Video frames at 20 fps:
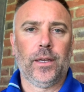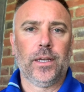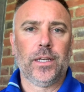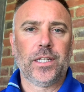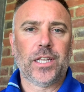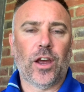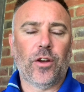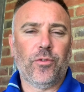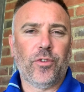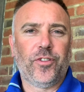
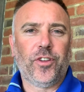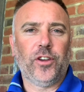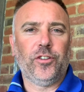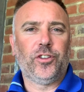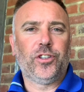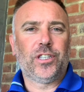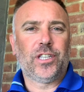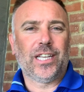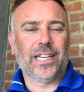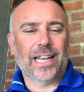So
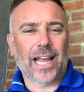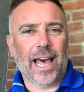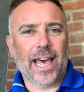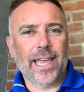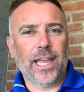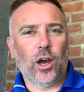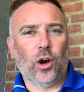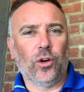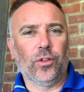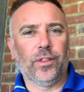reviewed
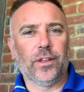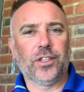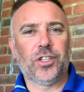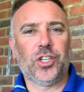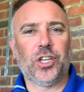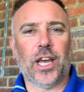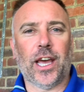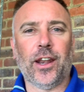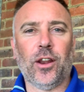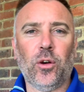today on the
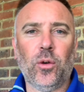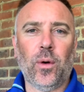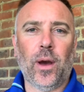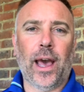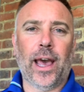channel,